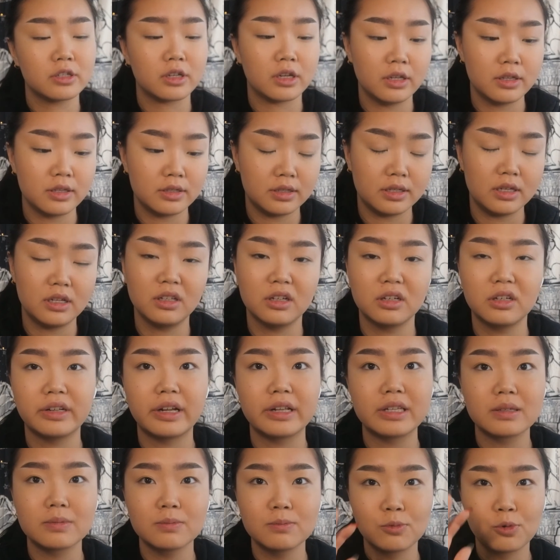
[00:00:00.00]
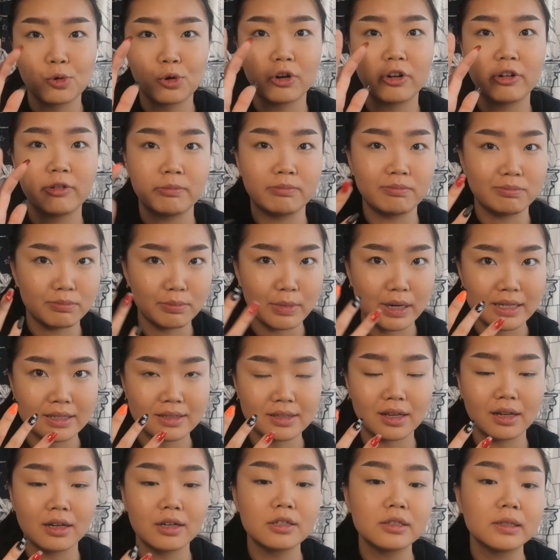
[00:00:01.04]
concealer that's more my
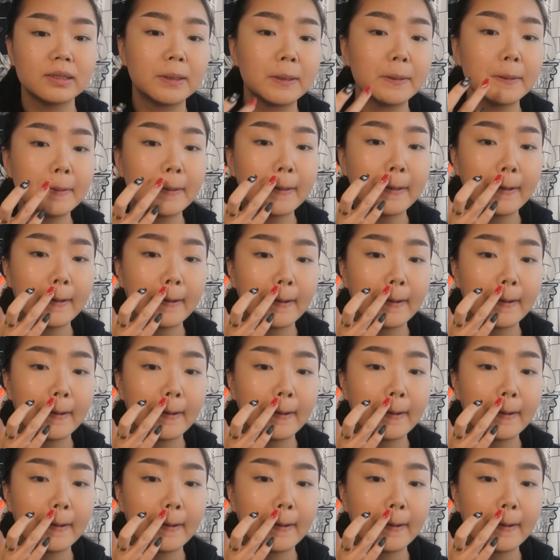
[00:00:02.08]
skin tone.